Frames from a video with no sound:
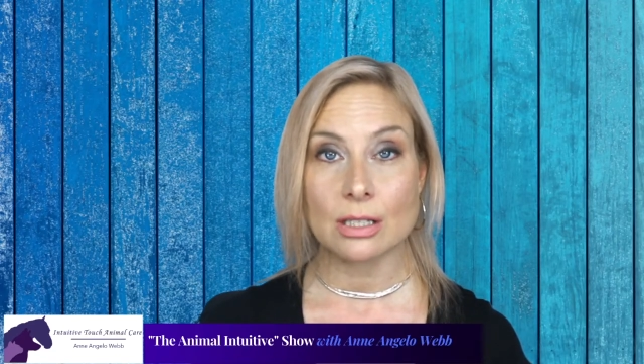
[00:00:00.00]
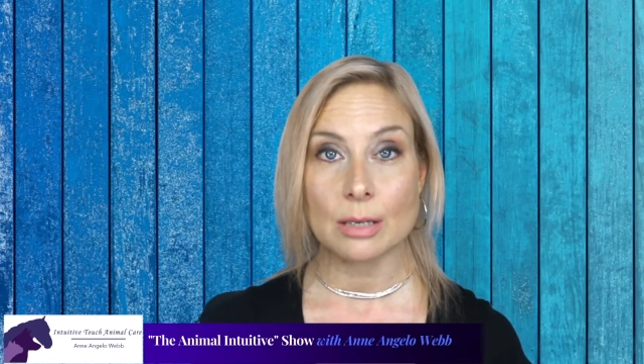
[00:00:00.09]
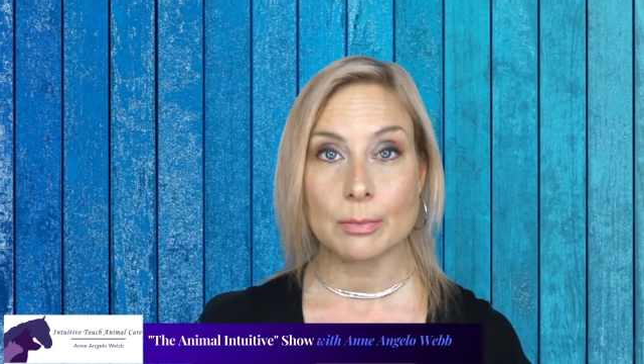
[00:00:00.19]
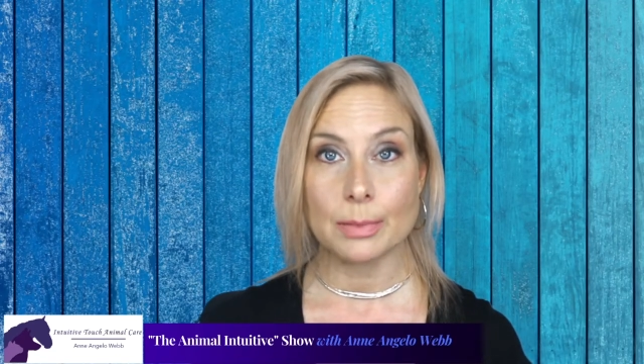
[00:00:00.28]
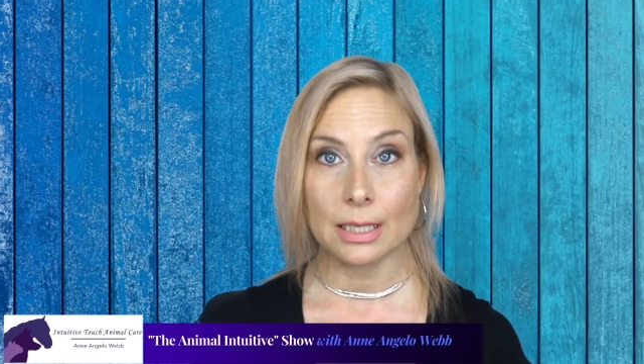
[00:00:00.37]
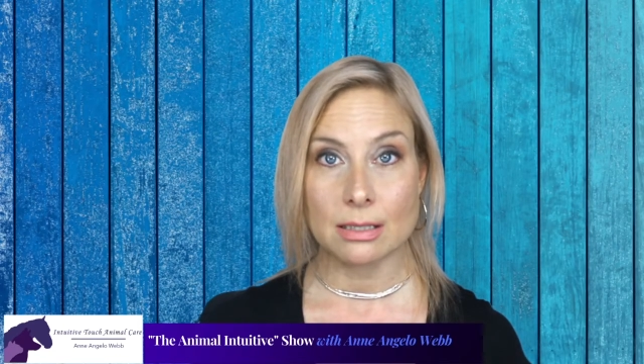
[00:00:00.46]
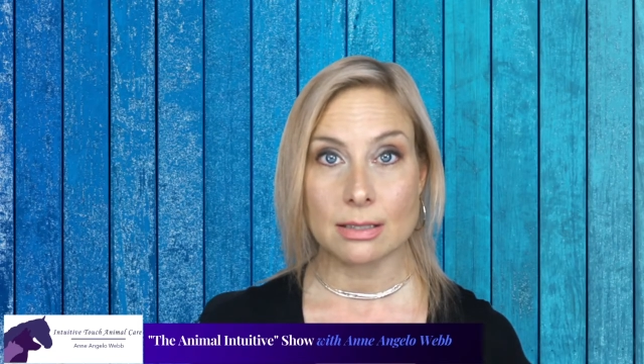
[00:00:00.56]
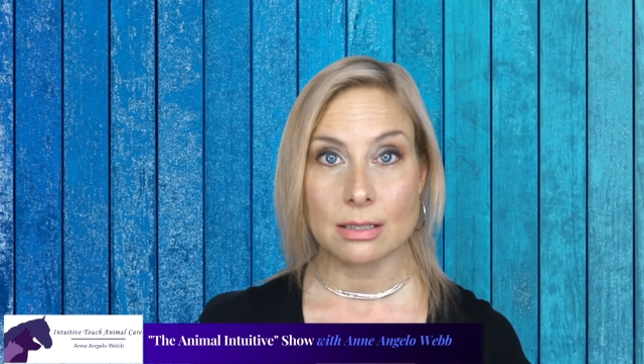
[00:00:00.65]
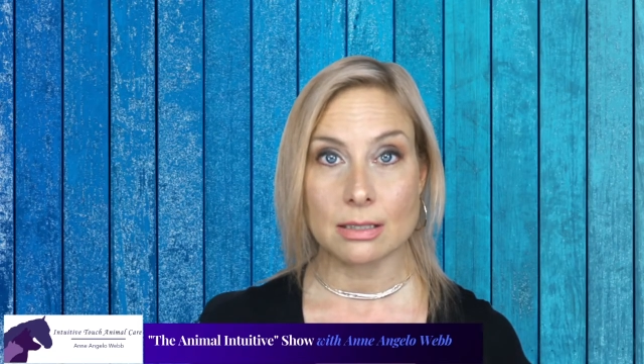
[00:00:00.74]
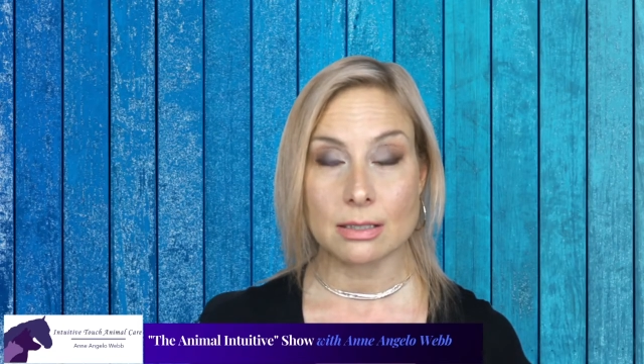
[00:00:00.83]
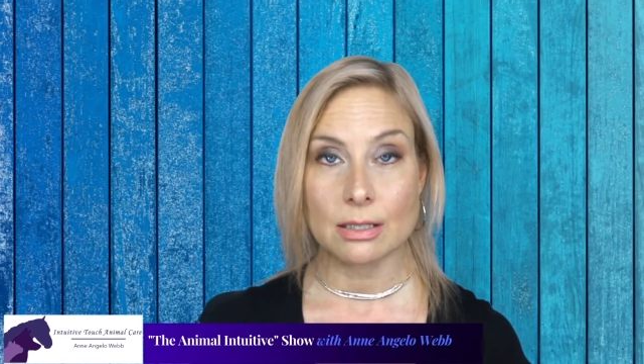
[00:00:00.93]
that
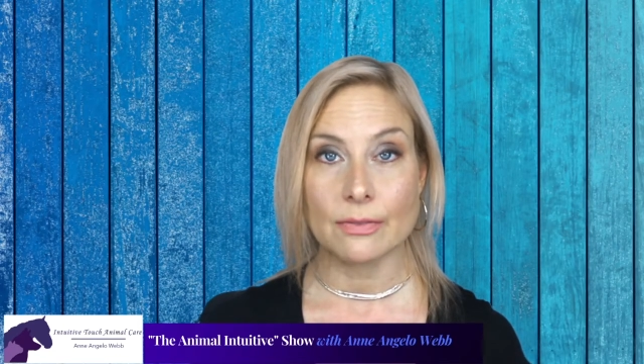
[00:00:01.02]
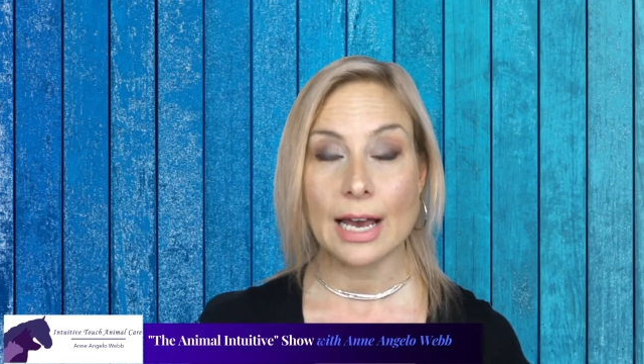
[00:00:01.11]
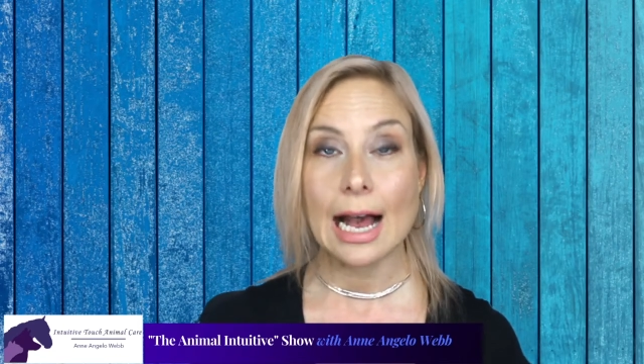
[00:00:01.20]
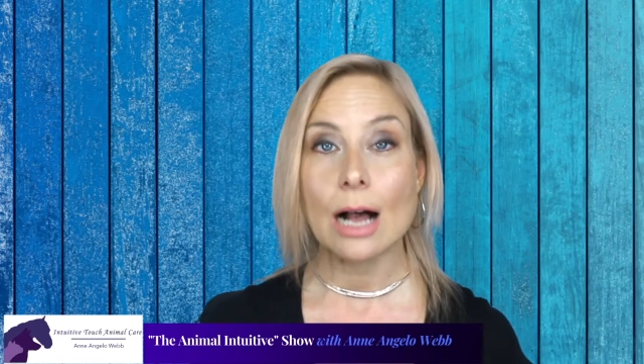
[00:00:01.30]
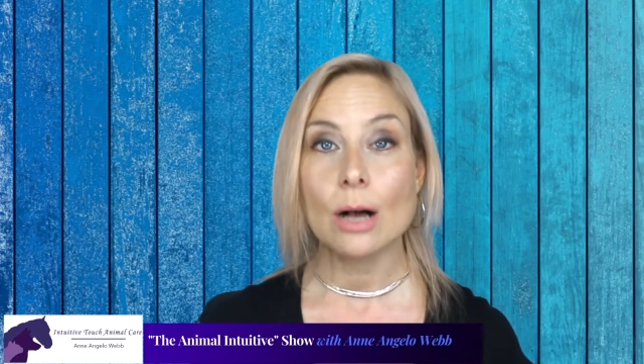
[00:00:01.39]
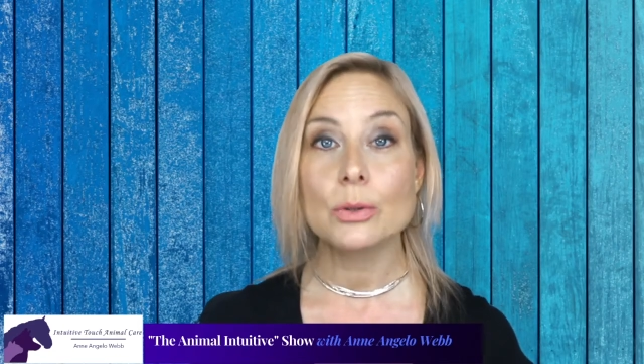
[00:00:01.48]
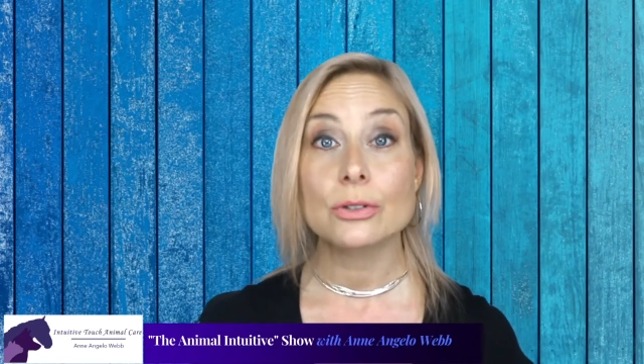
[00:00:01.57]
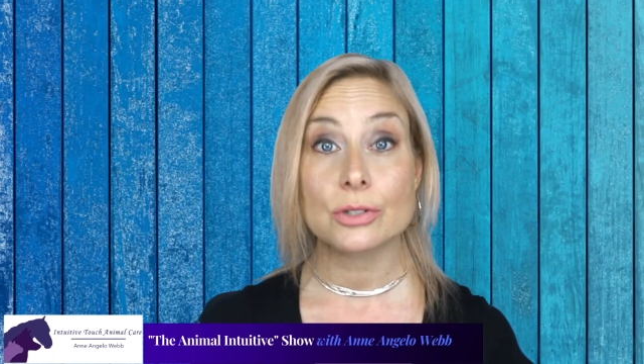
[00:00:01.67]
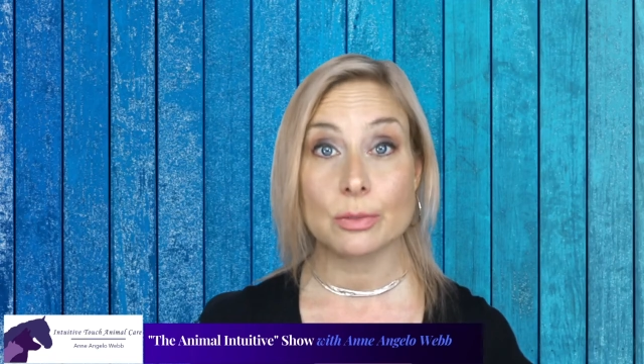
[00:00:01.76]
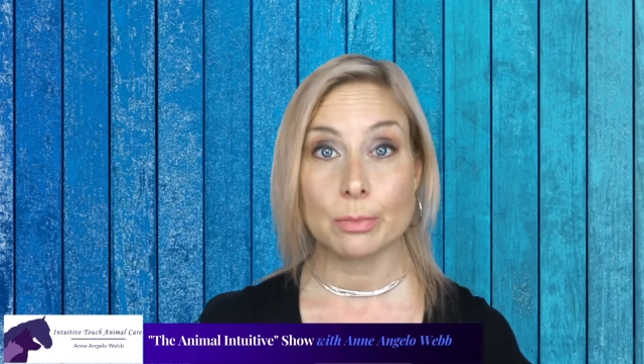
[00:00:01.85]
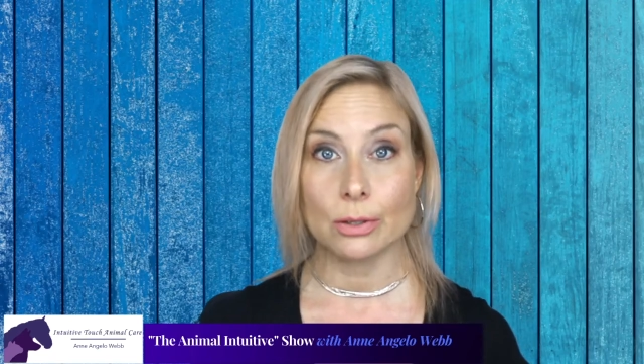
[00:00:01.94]
basis of how you're
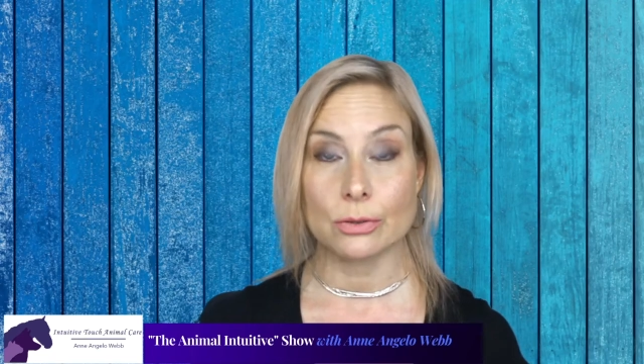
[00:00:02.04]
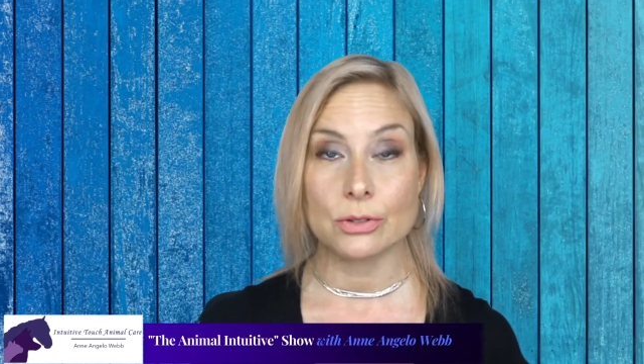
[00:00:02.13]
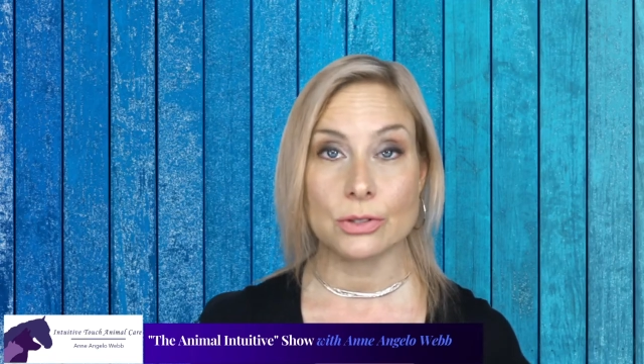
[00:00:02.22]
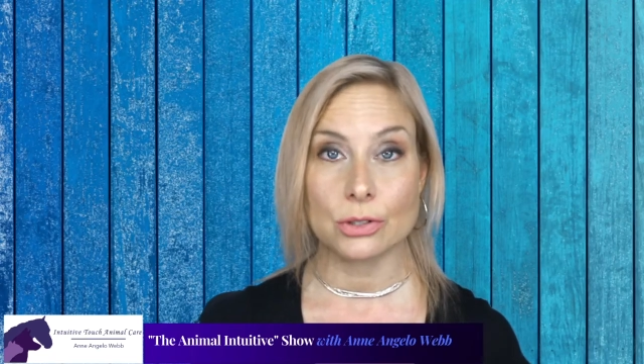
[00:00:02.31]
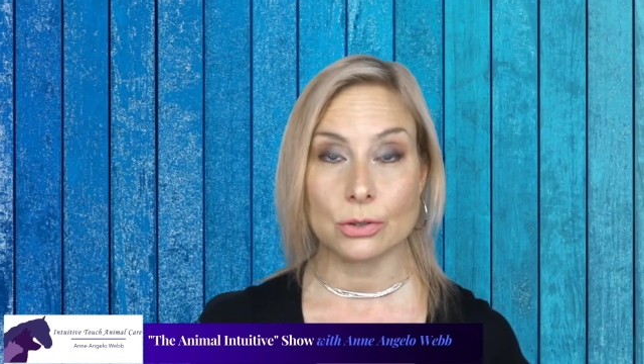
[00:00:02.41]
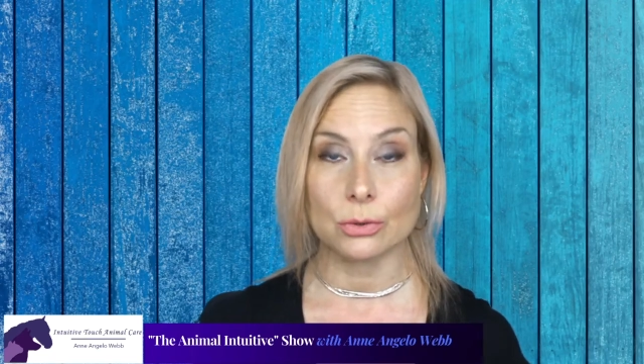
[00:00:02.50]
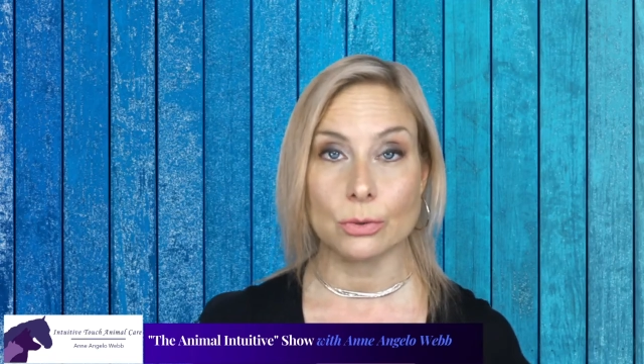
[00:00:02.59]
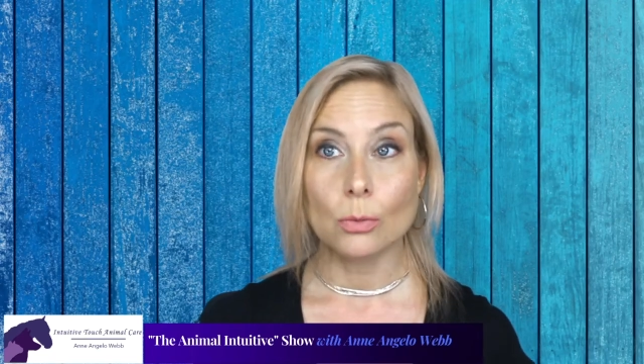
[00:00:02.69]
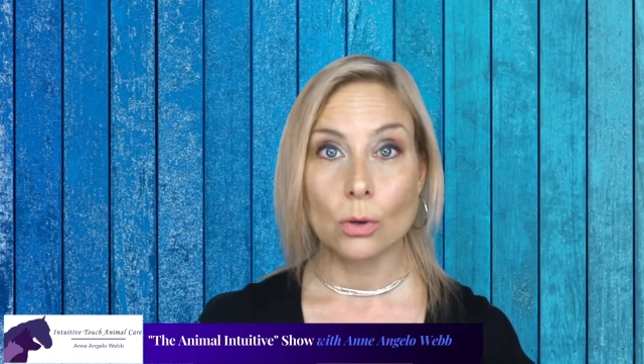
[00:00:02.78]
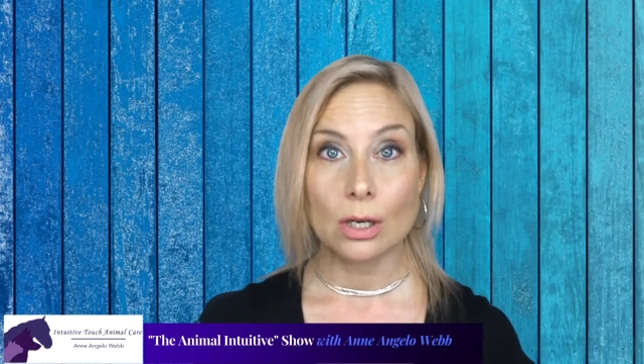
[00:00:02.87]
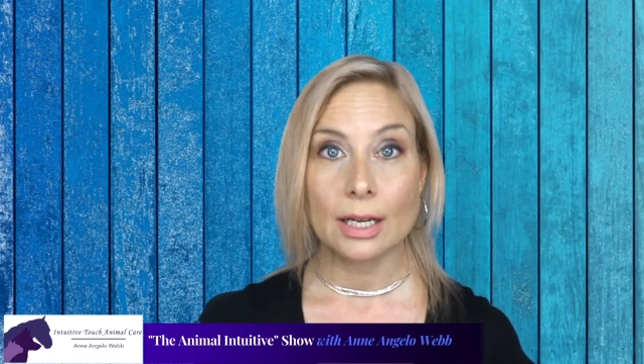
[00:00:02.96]
supposed to
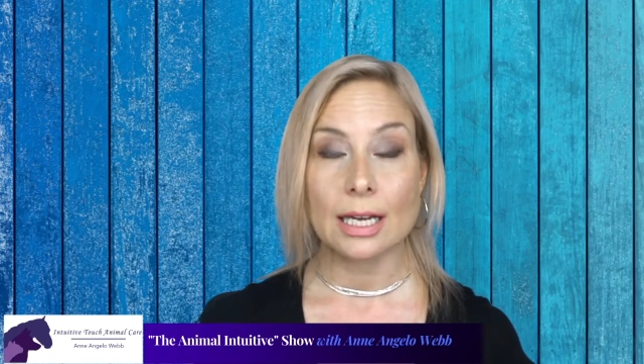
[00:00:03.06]
work